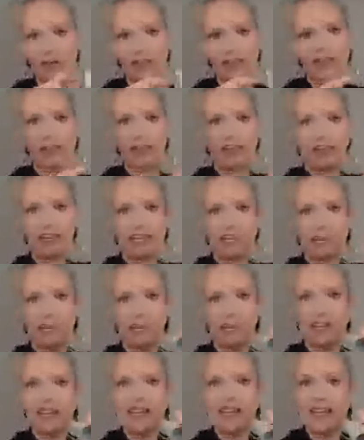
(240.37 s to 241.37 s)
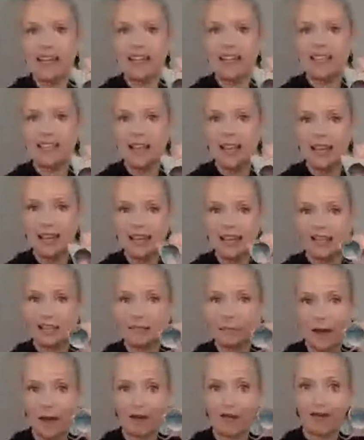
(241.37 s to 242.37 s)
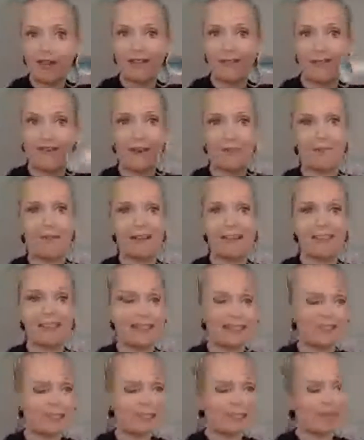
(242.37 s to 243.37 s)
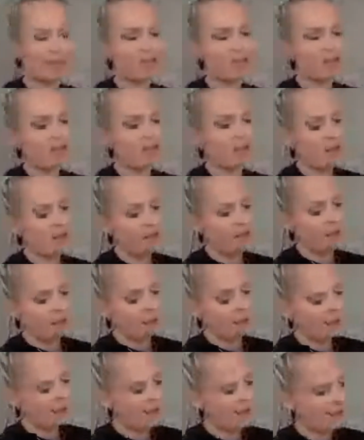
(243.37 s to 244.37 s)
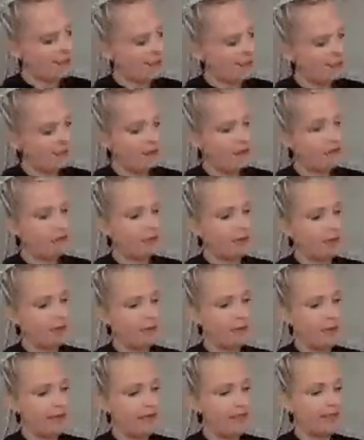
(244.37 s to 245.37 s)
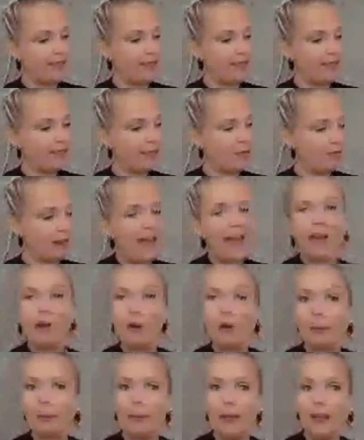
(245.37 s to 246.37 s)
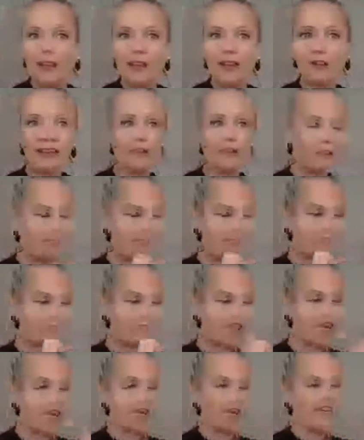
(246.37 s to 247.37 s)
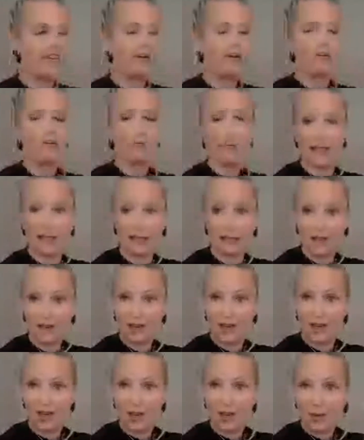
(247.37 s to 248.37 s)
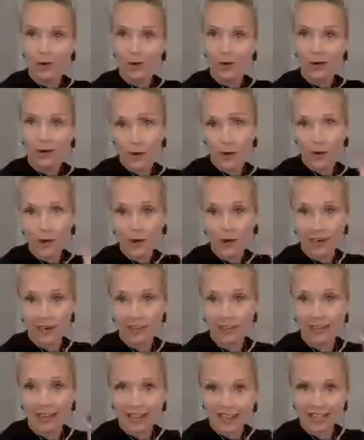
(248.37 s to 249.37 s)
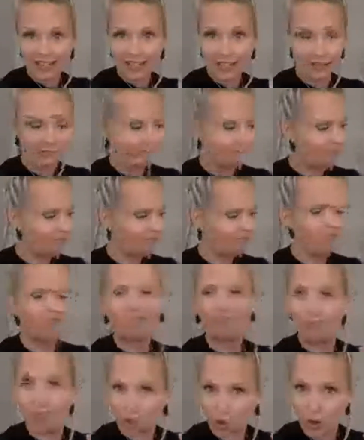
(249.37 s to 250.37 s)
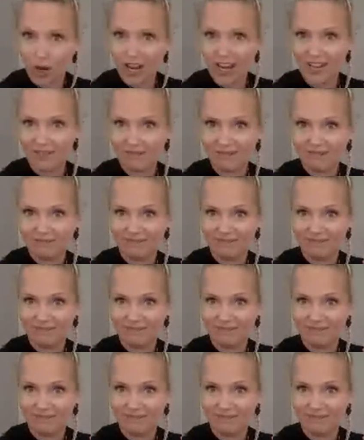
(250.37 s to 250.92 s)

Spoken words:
teeth, and this will be inside his mouth, if that makes sense. So in here, we're gonna paint it red or pink, and on the outside, we're gonna paint it gray.